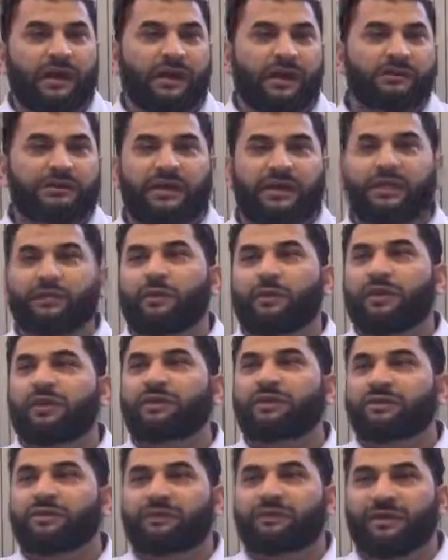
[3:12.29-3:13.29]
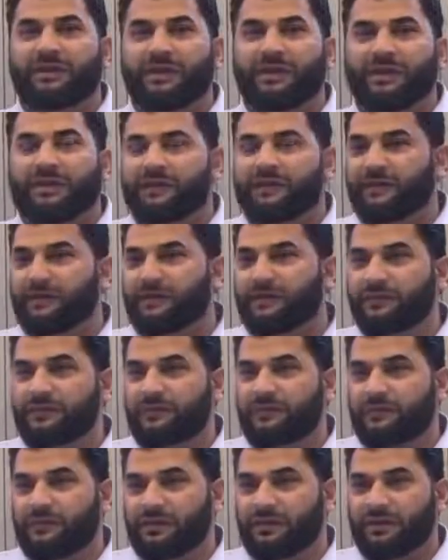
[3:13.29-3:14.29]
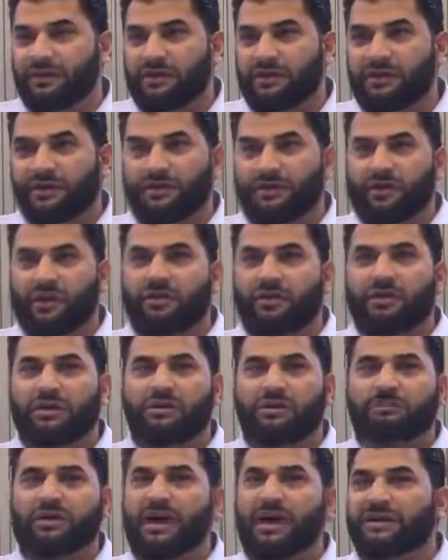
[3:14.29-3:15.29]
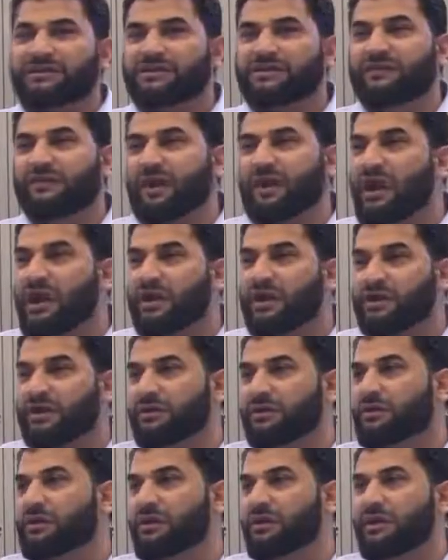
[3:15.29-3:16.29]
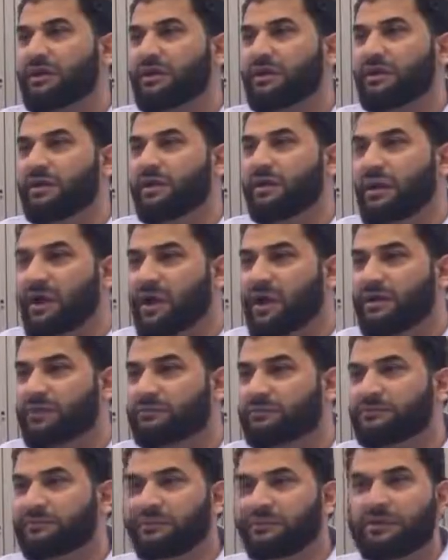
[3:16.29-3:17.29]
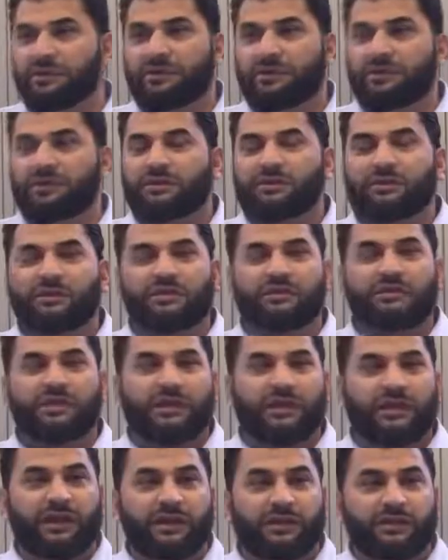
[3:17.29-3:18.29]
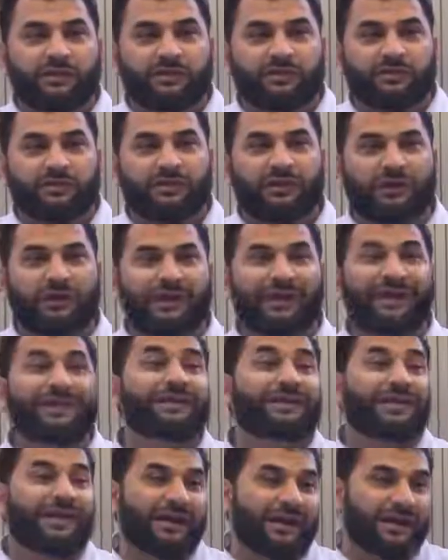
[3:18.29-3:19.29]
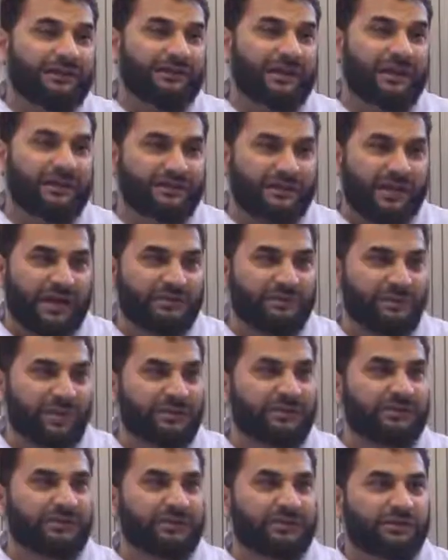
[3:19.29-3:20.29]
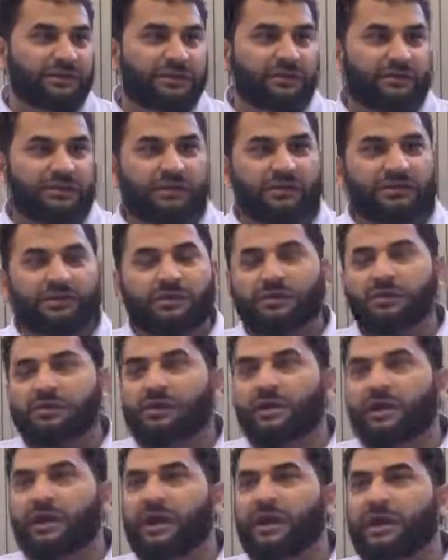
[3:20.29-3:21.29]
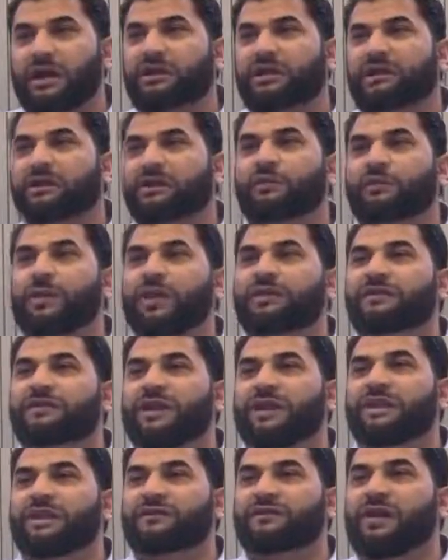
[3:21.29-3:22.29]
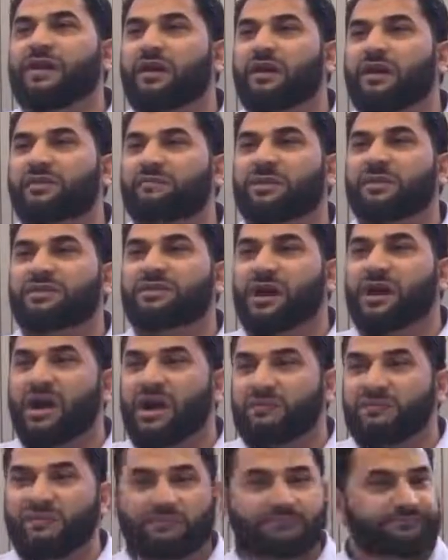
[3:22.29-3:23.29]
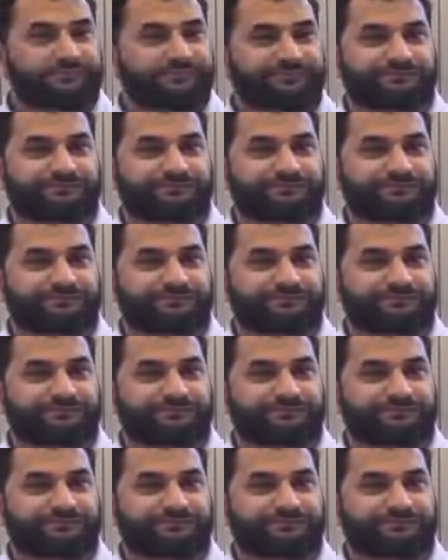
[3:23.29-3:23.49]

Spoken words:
And then he went into the Middle East. He conquered parts of Iraq, Iran, then into India, at that time Hind, and went as far as Punjab.